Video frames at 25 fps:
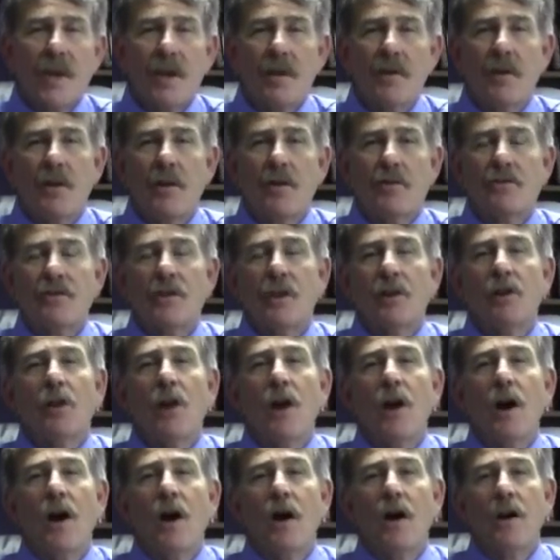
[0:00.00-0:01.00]
there's a
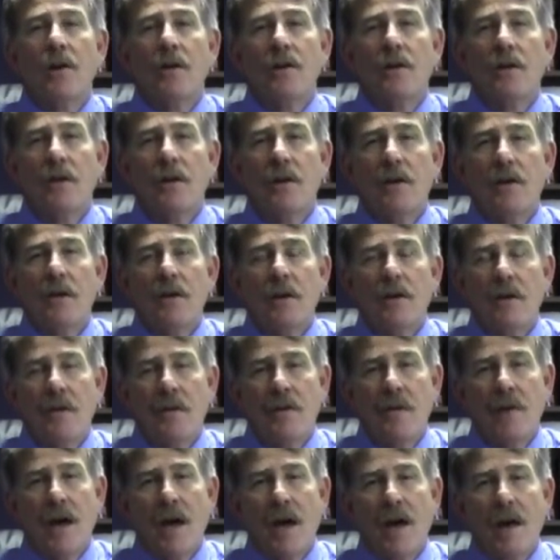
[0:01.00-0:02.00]
law
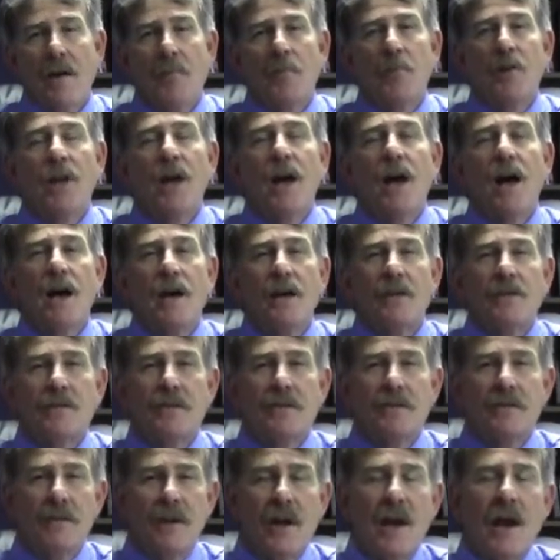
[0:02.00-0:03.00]
that
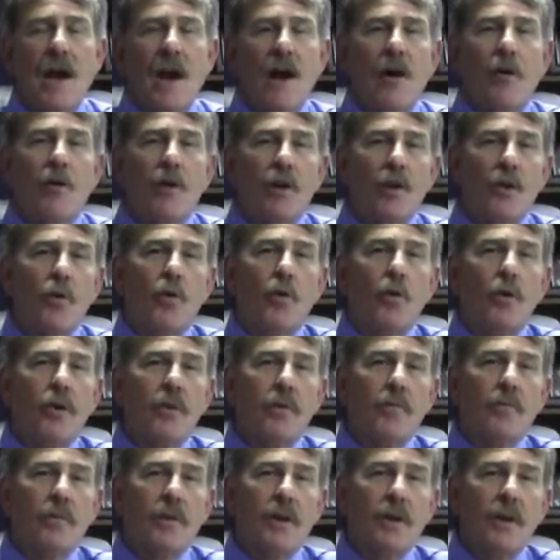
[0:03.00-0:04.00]
applies to how a
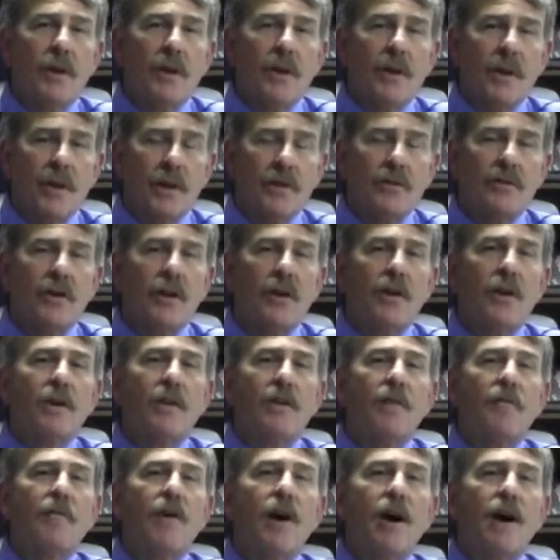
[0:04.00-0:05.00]
court is going to
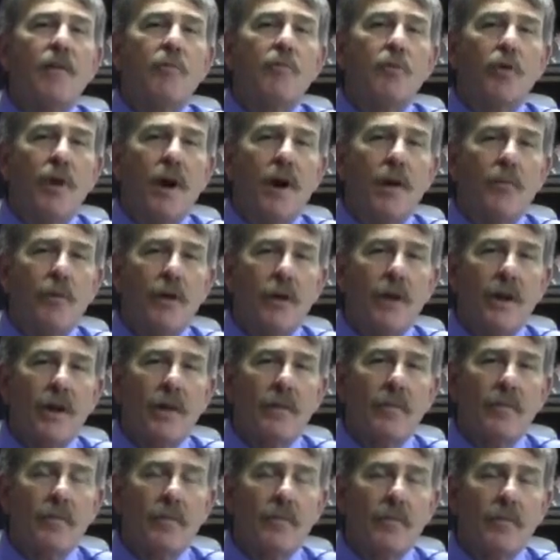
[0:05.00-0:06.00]
divide property.
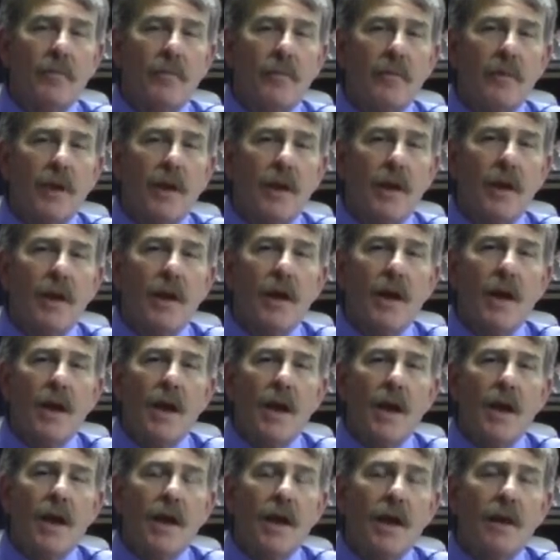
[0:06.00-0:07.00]

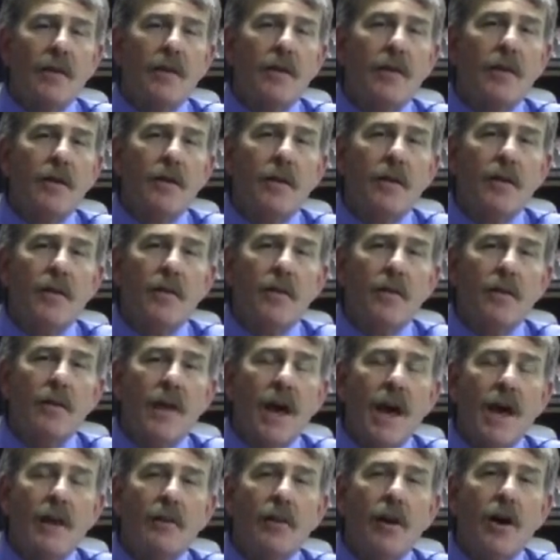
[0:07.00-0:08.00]
And
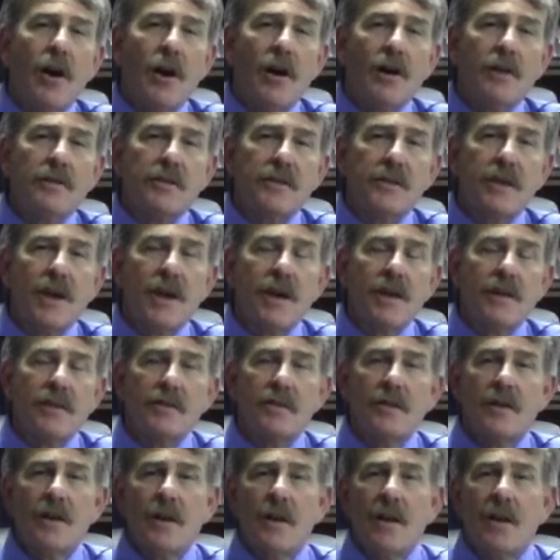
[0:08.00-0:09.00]
that law
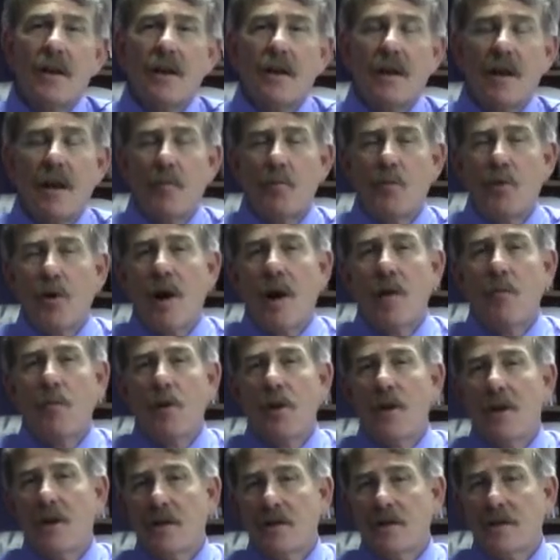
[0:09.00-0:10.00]
says that
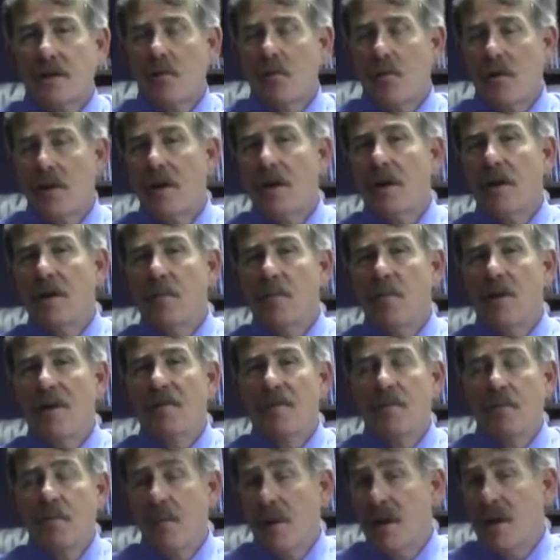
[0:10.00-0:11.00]
property is going to
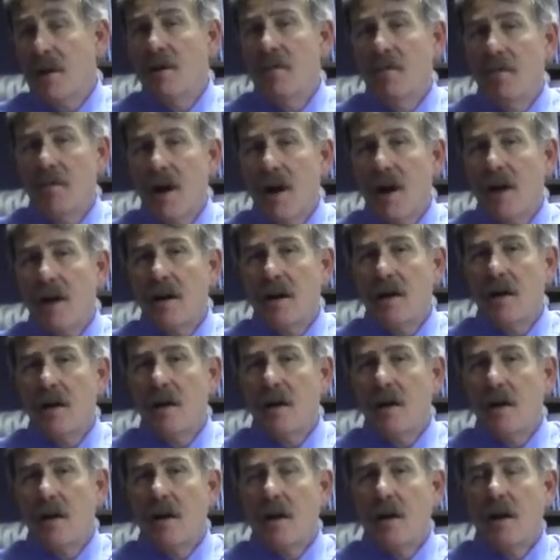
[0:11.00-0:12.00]
be divided
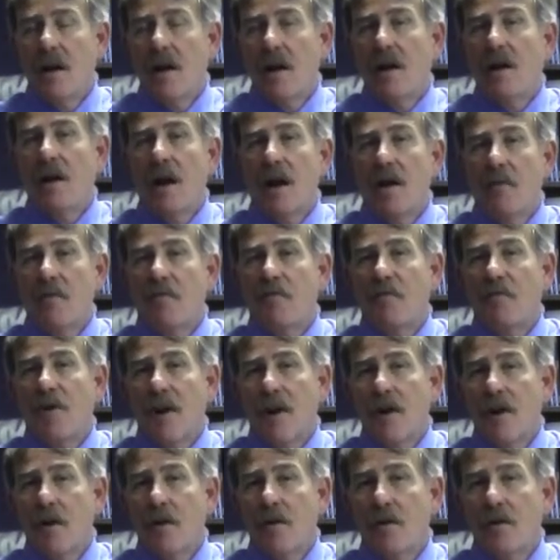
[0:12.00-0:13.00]
in a
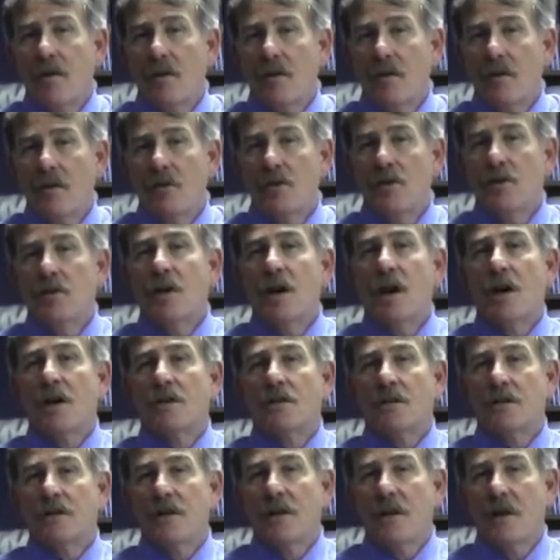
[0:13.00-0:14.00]
fair,
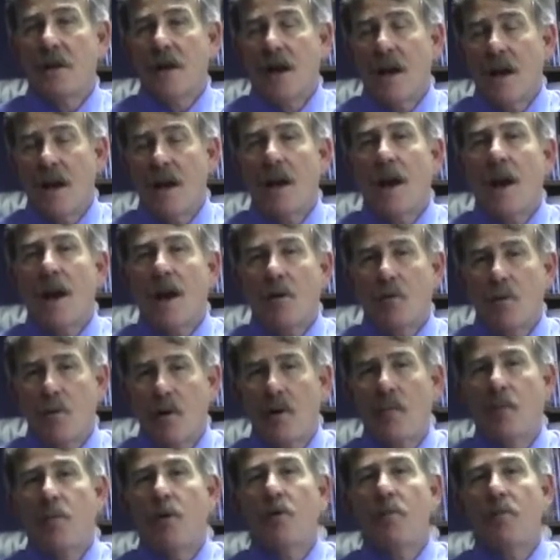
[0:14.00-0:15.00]
just, and
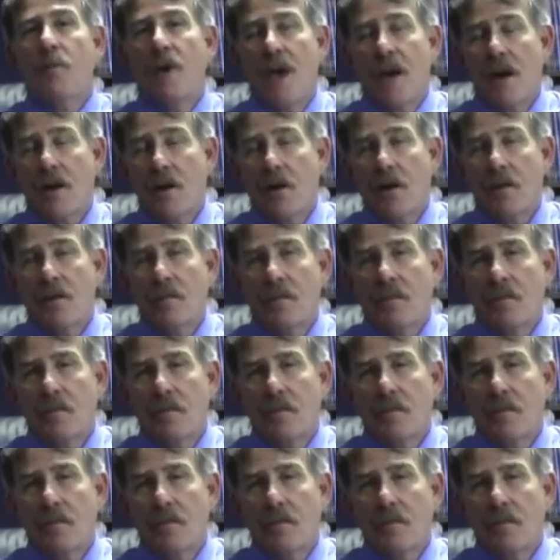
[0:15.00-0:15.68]
equitable manner.